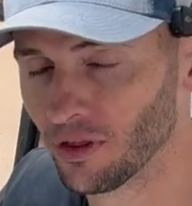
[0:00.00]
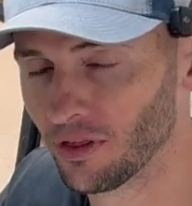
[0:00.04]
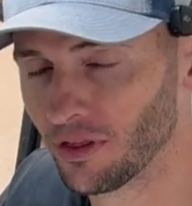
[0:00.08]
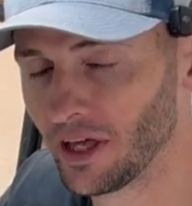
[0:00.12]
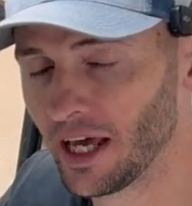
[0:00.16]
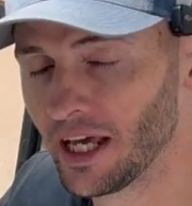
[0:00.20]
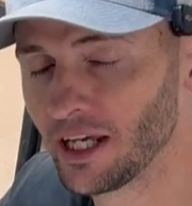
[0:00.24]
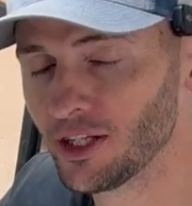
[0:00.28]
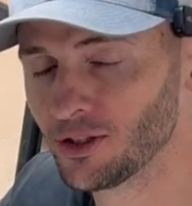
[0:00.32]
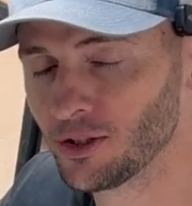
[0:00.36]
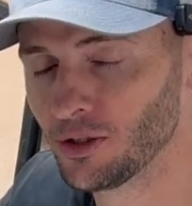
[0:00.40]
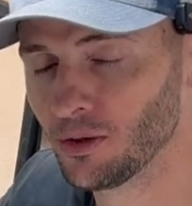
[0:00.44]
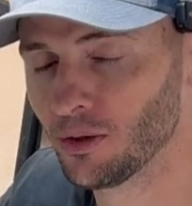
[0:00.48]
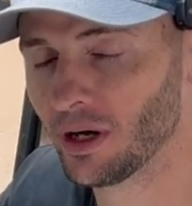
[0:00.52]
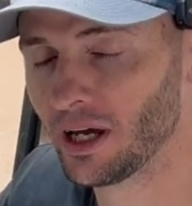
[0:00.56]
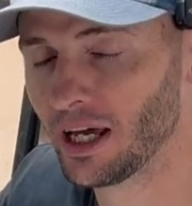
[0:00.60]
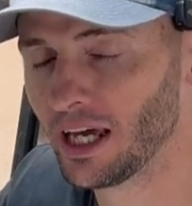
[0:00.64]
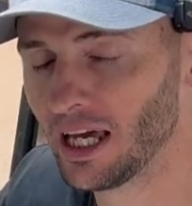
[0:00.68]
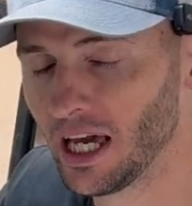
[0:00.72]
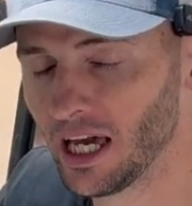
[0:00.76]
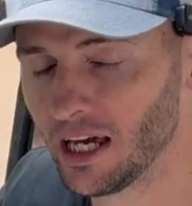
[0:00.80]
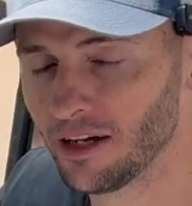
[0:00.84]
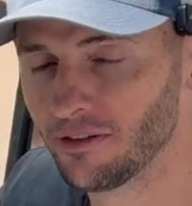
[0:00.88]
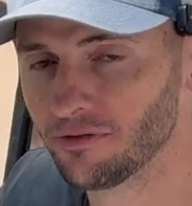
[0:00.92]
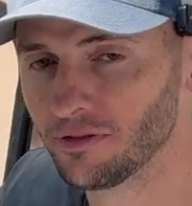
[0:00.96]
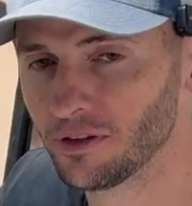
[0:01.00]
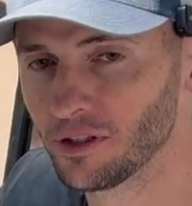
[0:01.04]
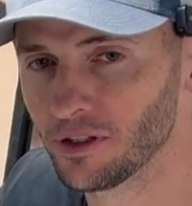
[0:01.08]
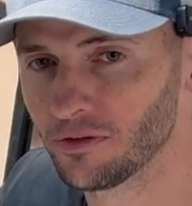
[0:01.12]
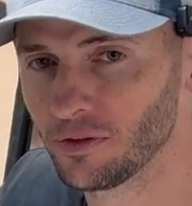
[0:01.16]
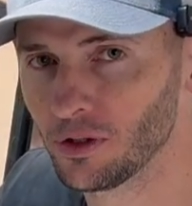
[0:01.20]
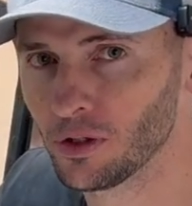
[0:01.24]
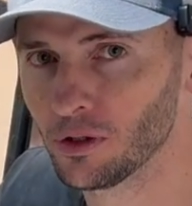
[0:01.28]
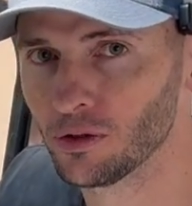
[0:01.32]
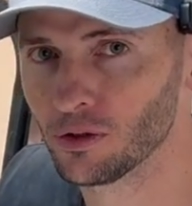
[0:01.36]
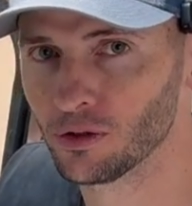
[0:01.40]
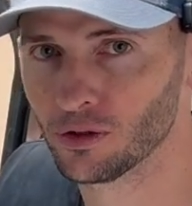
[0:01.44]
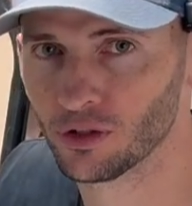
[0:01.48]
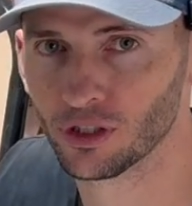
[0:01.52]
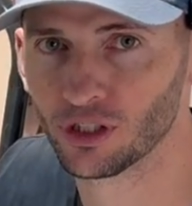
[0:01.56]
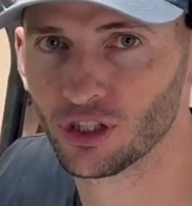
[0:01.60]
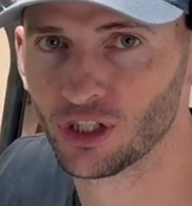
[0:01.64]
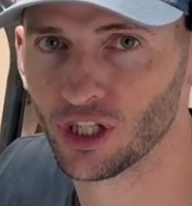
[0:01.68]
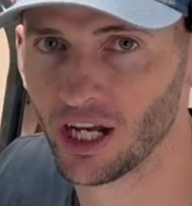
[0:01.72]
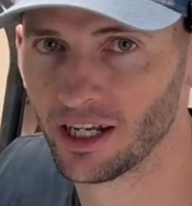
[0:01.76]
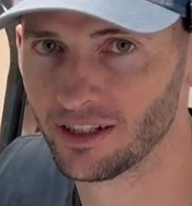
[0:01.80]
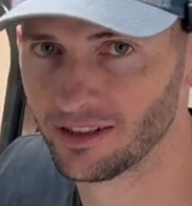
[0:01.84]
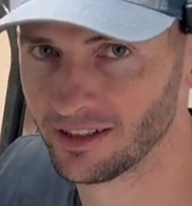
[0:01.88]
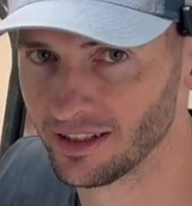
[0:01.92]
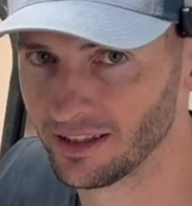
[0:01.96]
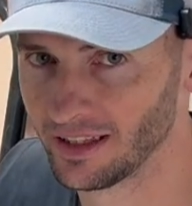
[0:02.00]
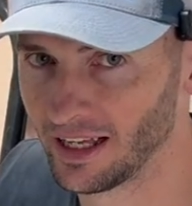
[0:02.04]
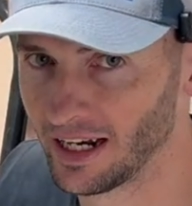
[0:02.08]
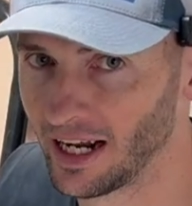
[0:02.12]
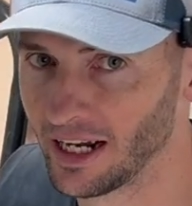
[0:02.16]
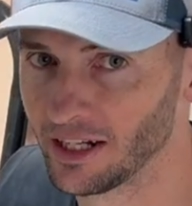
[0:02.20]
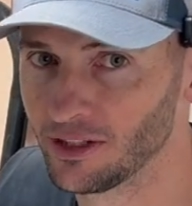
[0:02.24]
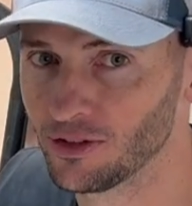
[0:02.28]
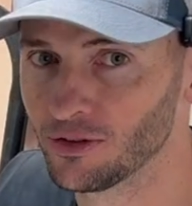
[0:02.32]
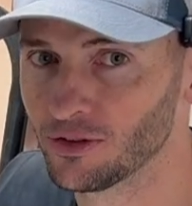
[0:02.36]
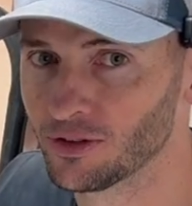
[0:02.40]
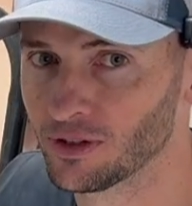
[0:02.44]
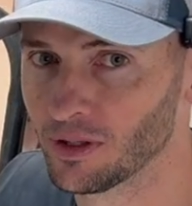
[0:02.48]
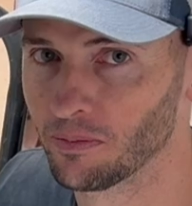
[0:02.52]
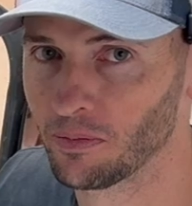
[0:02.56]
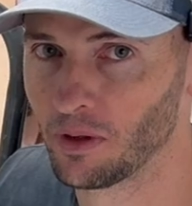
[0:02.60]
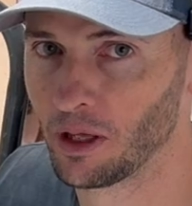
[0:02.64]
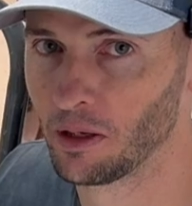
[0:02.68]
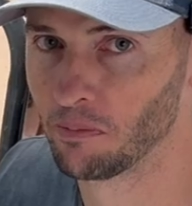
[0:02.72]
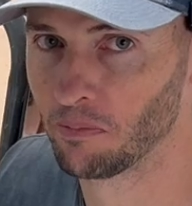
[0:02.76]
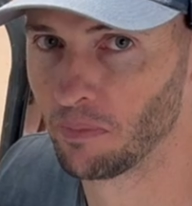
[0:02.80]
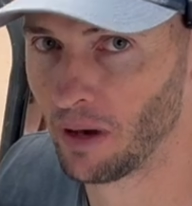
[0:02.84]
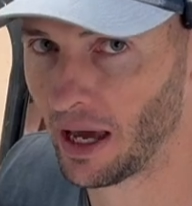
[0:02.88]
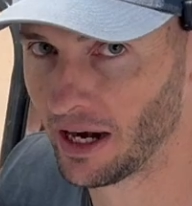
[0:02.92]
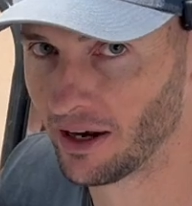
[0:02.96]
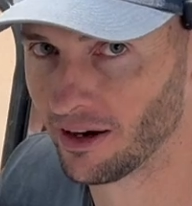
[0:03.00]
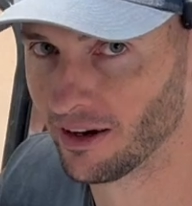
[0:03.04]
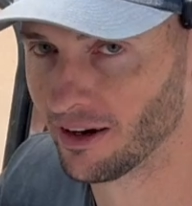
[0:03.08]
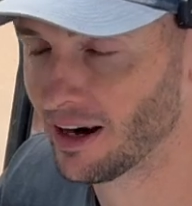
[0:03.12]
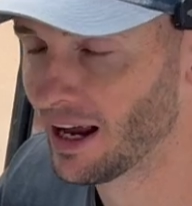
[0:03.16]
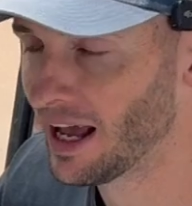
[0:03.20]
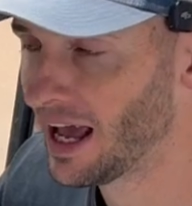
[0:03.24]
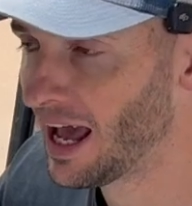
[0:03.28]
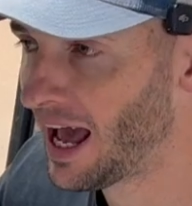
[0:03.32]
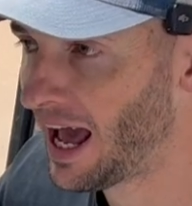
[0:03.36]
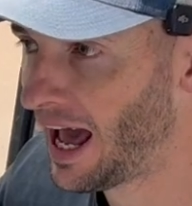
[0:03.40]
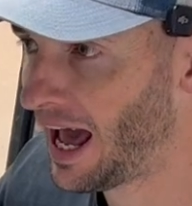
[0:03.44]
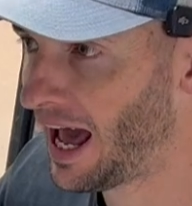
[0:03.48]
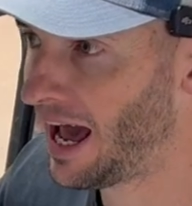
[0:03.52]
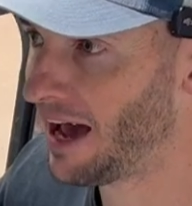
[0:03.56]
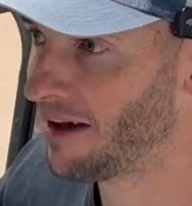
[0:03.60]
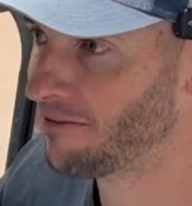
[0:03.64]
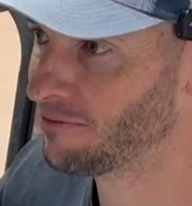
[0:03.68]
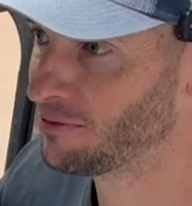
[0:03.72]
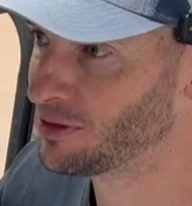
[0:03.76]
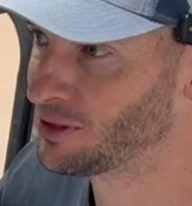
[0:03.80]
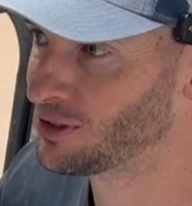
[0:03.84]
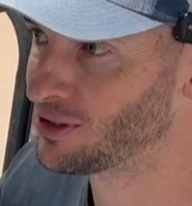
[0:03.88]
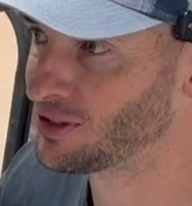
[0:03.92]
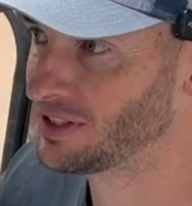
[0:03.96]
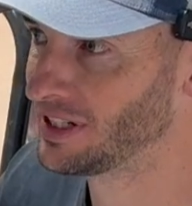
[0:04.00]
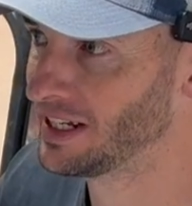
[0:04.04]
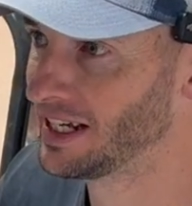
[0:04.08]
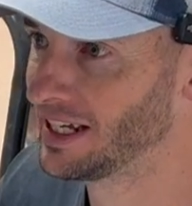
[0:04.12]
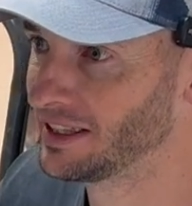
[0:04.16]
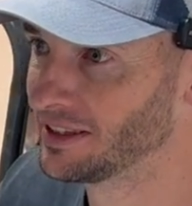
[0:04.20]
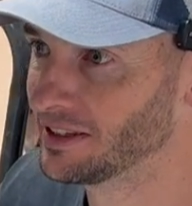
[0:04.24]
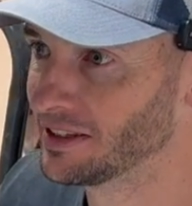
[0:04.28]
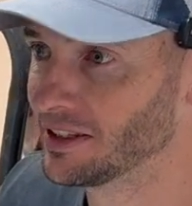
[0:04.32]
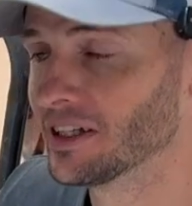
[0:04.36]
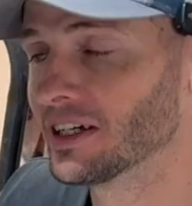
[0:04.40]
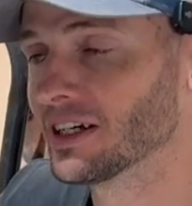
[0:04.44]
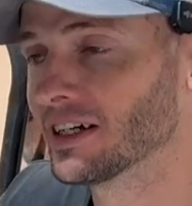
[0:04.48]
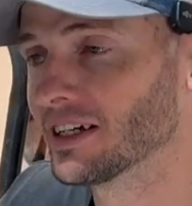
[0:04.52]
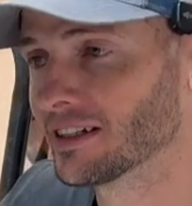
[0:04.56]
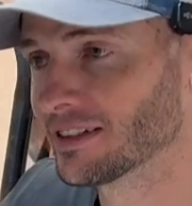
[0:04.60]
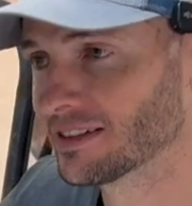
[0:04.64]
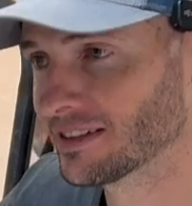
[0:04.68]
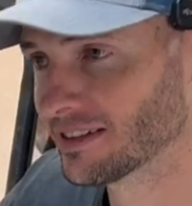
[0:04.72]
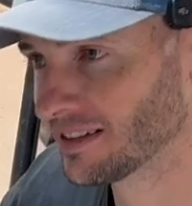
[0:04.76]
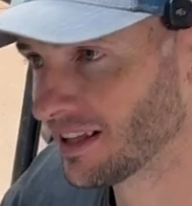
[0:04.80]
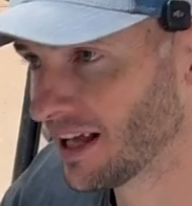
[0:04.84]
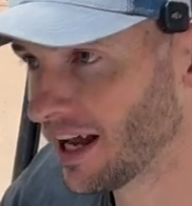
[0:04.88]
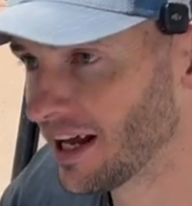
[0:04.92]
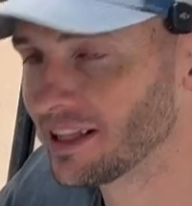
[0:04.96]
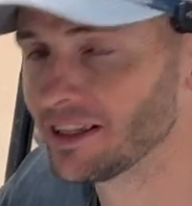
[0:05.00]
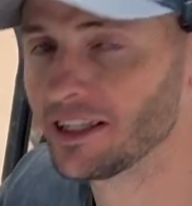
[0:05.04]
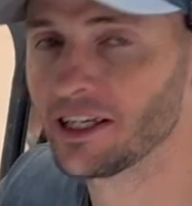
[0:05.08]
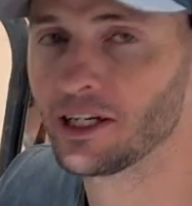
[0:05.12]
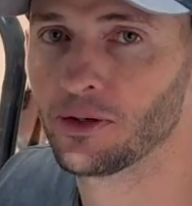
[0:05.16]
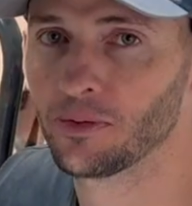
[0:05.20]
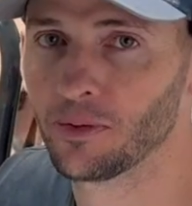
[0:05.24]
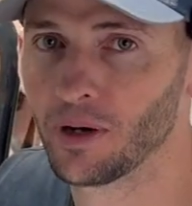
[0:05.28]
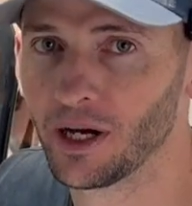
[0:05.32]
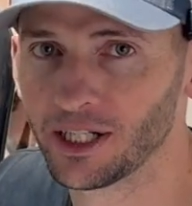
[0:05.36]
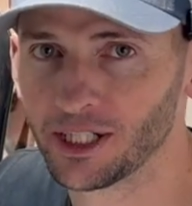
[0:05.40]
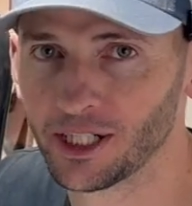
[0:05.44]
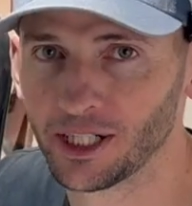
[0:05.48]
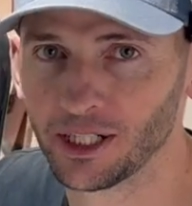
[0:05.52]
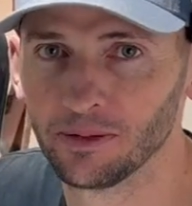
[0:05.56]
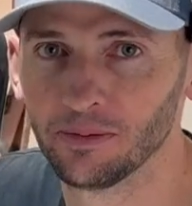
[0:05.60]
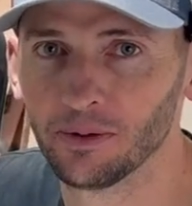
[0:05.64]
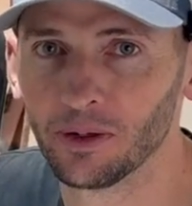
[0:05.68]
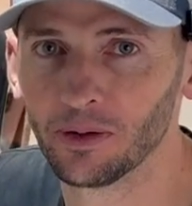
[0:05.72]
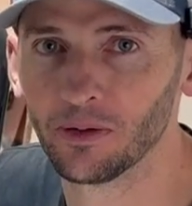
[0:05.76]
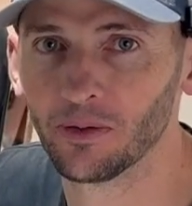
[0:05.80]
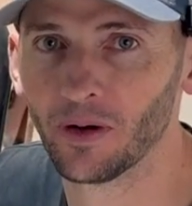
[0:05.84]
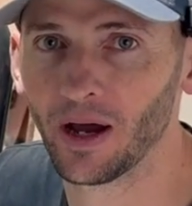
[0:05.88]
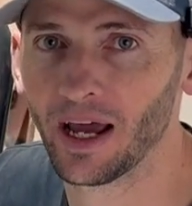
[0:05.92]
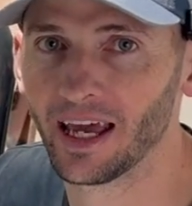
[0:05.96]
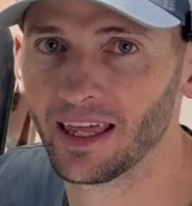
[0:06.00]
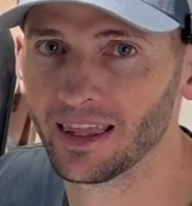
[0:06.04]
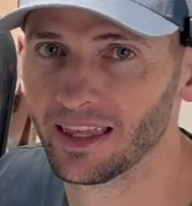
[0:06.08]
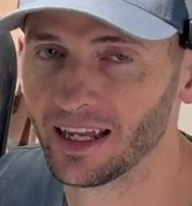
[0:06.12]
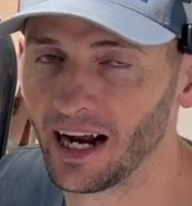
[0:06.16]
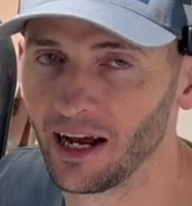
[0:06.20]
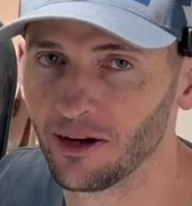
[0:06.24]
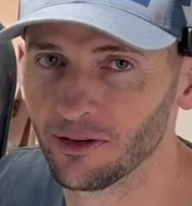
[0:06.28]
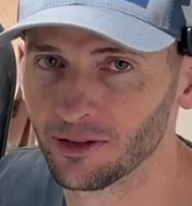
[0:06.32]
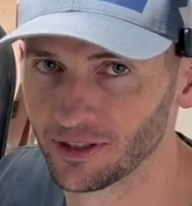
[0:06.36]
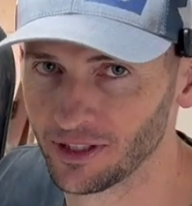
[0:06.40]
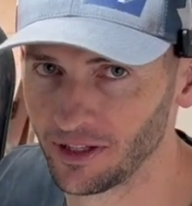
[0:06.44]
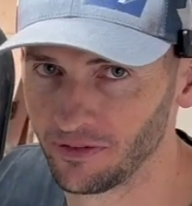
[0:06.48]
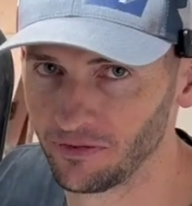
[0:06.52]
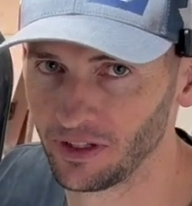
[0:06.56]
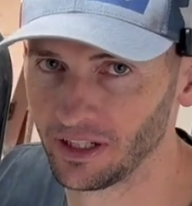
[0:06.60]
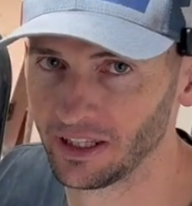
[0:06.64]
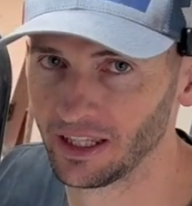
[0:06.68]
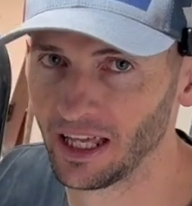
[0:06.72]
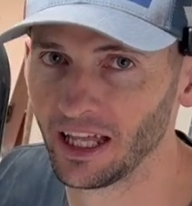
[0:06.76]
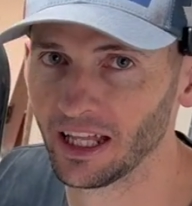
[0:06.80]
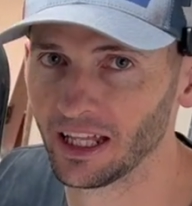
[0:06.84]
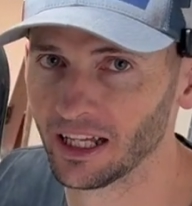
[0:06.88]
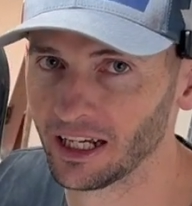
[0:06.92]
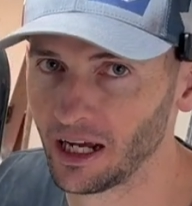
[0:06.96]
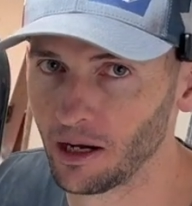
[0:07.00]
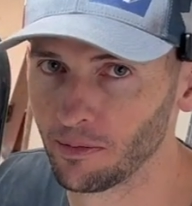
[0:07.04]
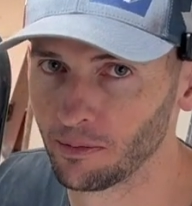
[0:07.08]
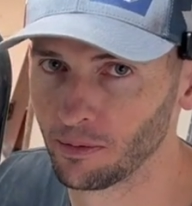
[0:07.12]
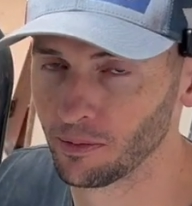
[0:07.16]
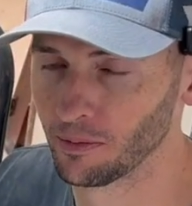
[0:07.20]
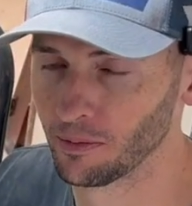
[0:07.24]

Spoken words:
Thanks to a handful of you who suggested that I do something better after seeing the slightly questionable way that I was lifting the helicopter